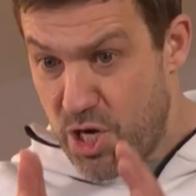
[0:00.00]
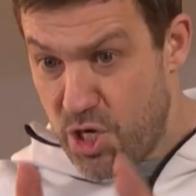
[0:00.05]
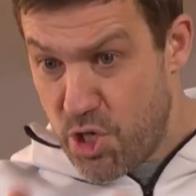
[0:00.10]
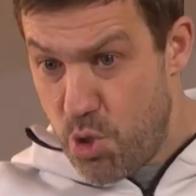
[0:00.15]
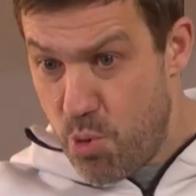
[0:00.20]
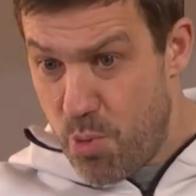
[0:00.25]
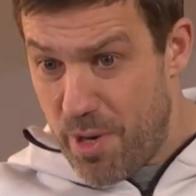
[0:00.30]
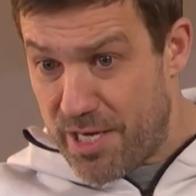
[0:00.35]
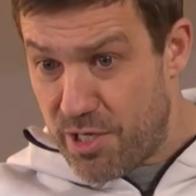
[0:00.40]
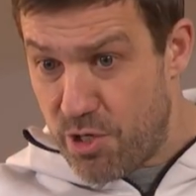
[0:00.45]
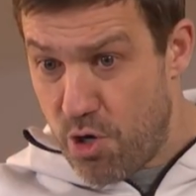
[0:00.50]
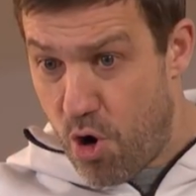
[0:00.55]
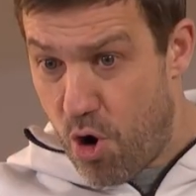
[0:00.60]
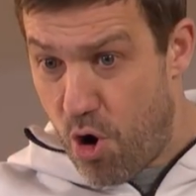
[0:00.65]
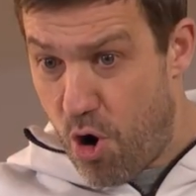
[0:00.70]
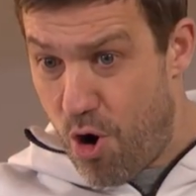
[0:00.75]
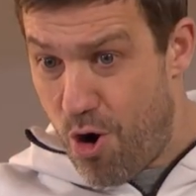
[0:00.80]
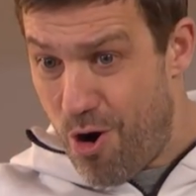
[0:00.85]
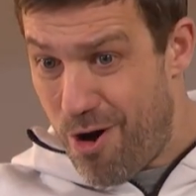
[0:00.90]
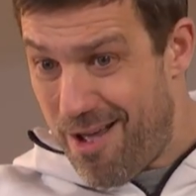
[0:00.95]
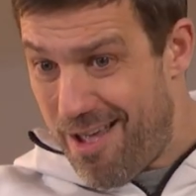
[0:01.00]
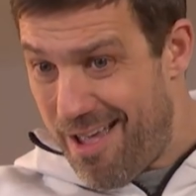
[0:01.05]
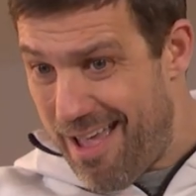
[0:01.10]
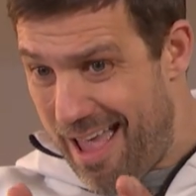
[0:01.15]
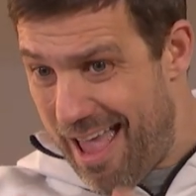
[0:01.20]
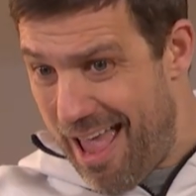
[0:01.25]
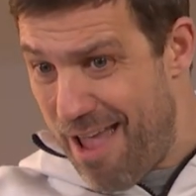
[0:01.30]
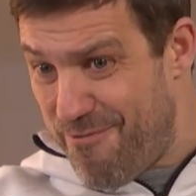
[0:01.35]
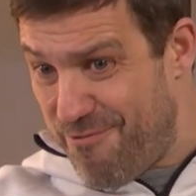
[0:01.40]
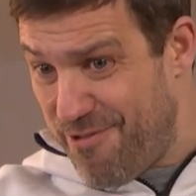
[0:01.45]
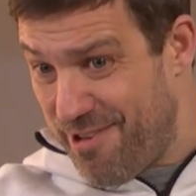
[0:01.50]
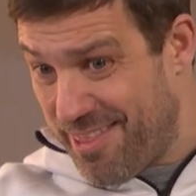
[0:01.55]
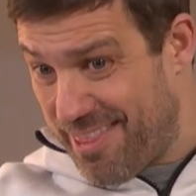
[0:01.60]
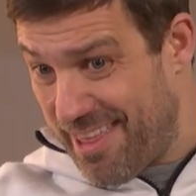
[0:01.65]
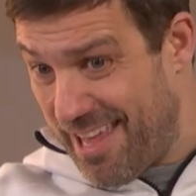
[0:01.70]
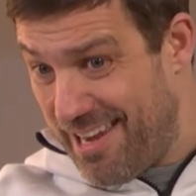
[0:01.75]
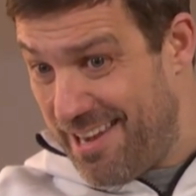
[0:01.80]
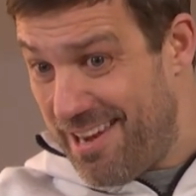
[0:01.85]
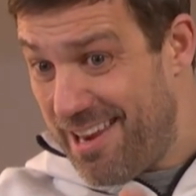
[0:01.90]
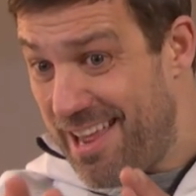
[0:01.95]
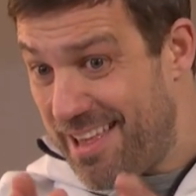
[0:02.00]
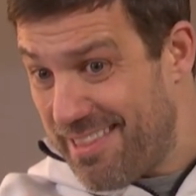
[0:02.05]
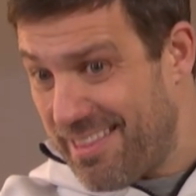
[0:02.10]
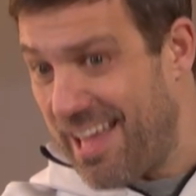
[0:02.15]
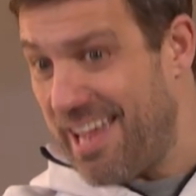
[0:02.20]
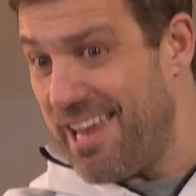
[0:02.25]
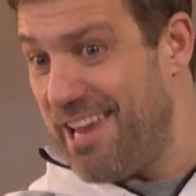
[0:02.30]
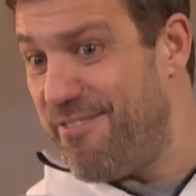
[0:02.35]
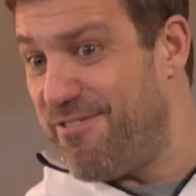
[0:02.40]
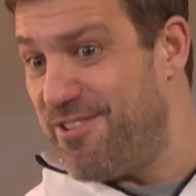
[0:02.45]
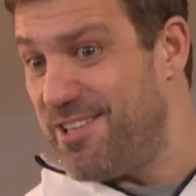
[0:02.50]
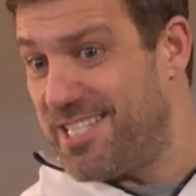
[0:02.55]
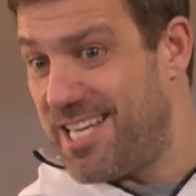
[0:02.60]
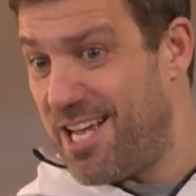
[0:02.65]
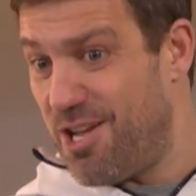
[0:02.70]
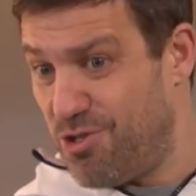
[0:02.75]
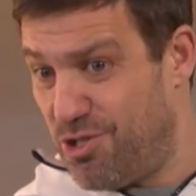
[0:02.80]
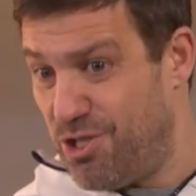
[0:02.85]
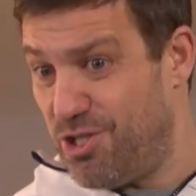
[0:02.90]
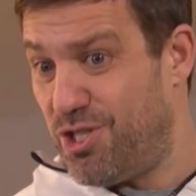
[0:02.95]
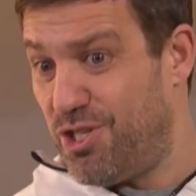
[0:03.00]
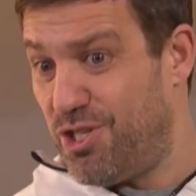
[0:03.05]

You ignore everything that Ethan tells you